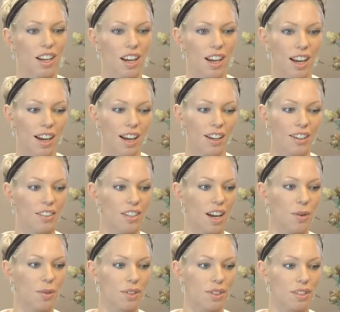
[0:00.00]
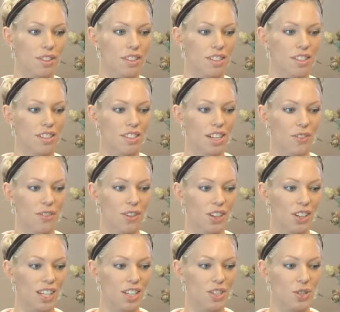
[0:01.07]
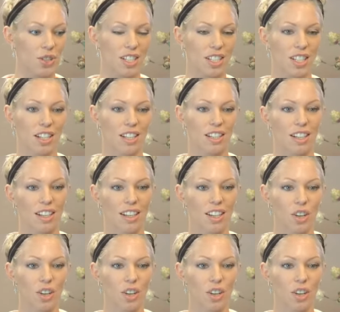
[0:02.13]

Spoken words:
And I was definitely interested